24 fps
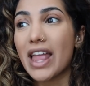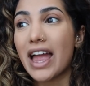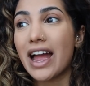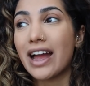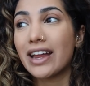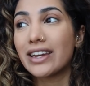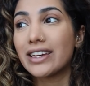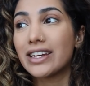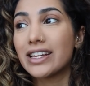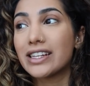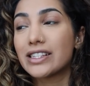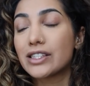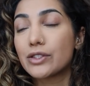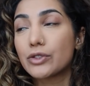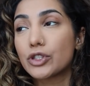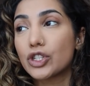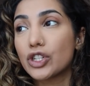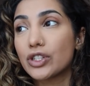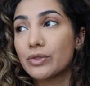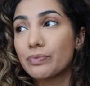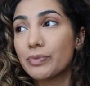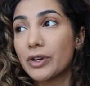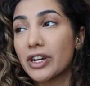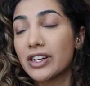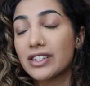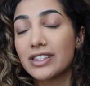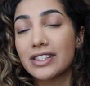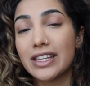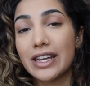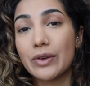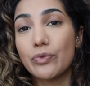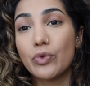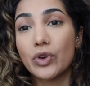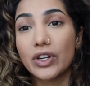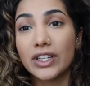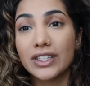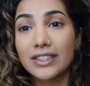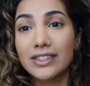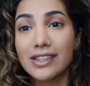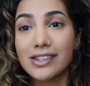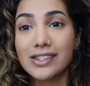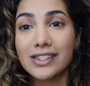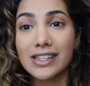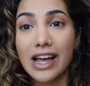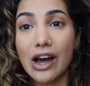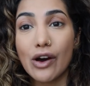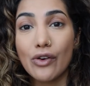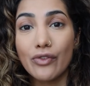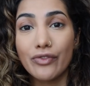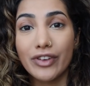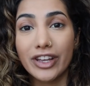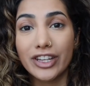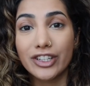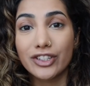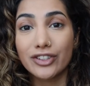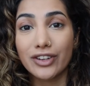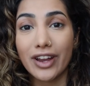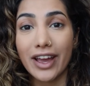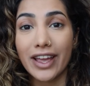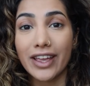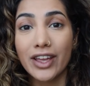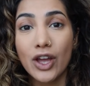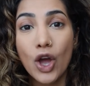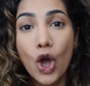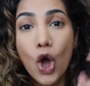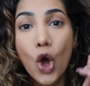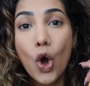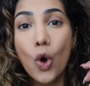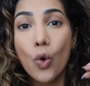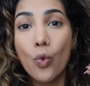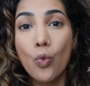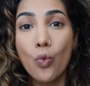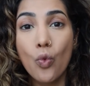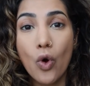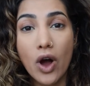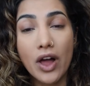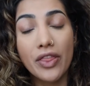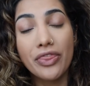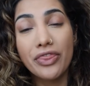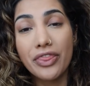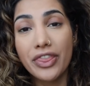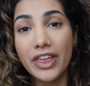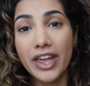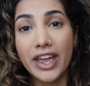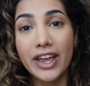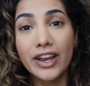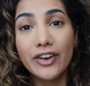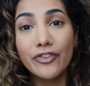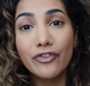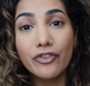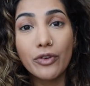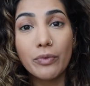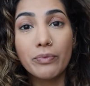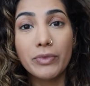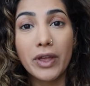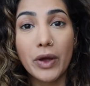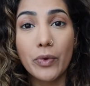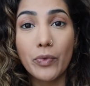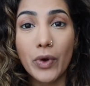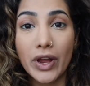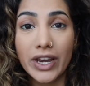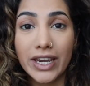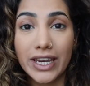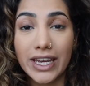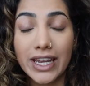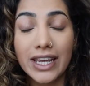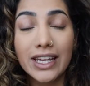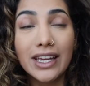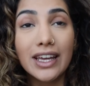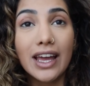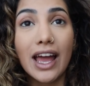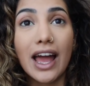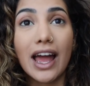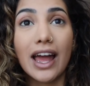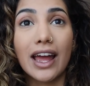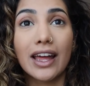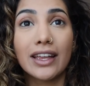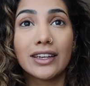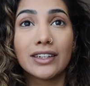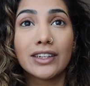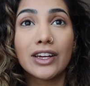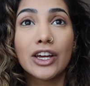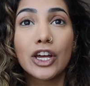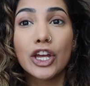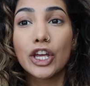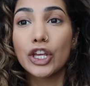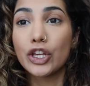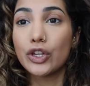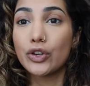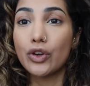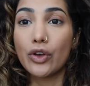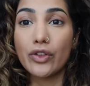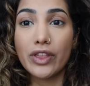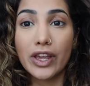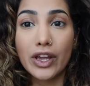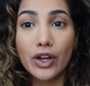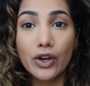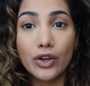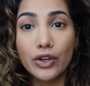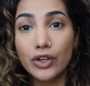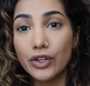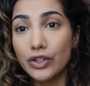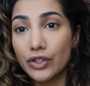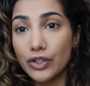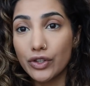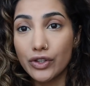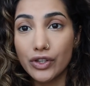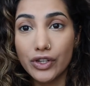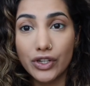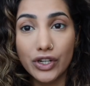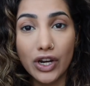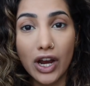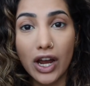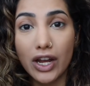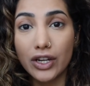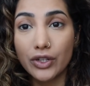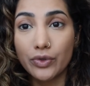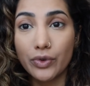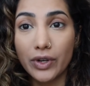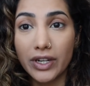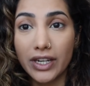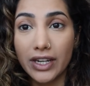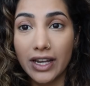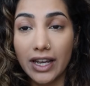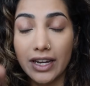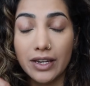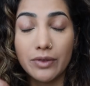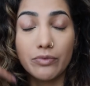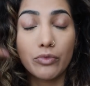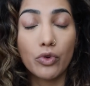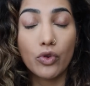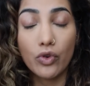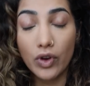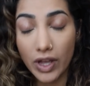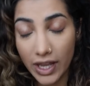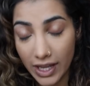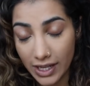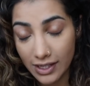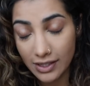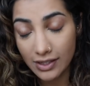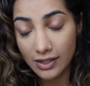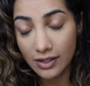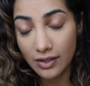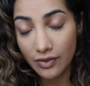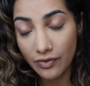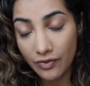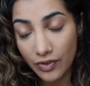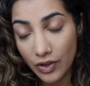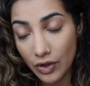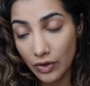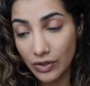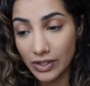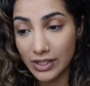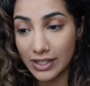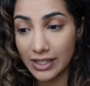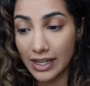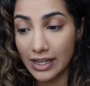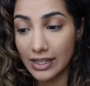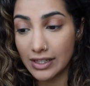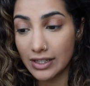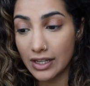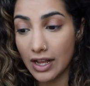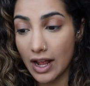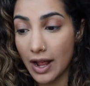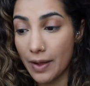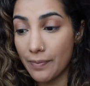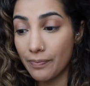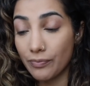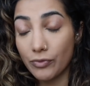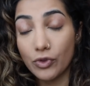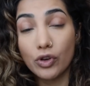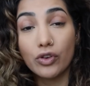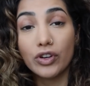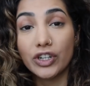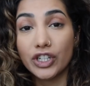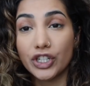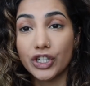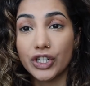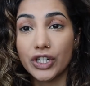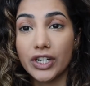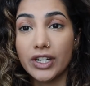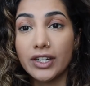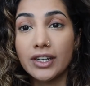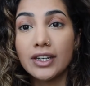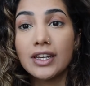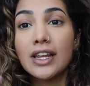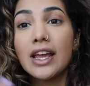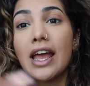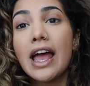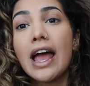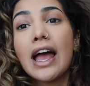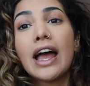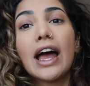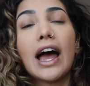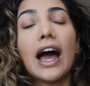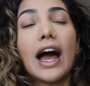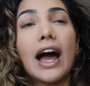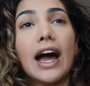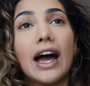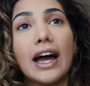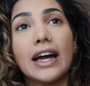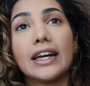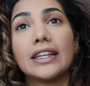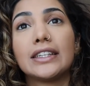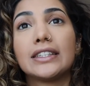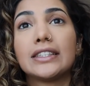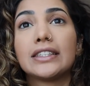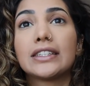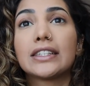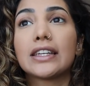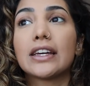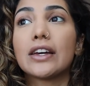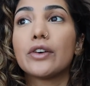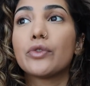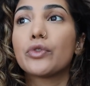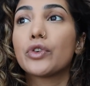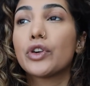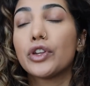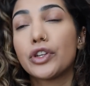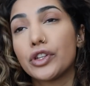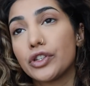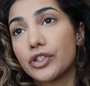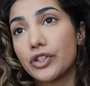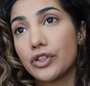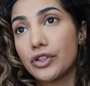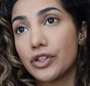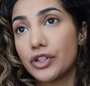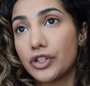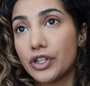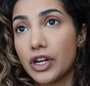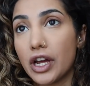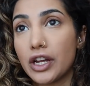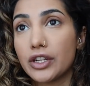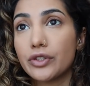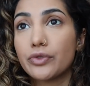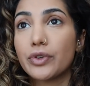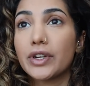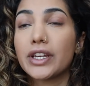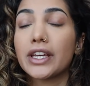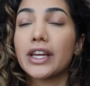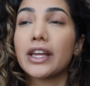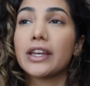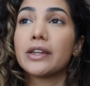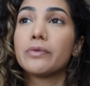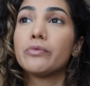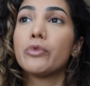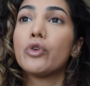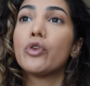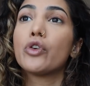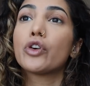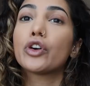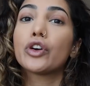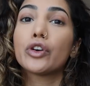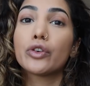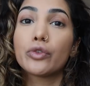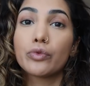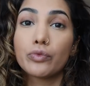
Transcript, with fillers: And it's just because they wanted to salvage like one thing from their wedding, and you know, they couldn't do the church wedding anymore. His fiance's Christian, and couldn't do the church wedding anymore.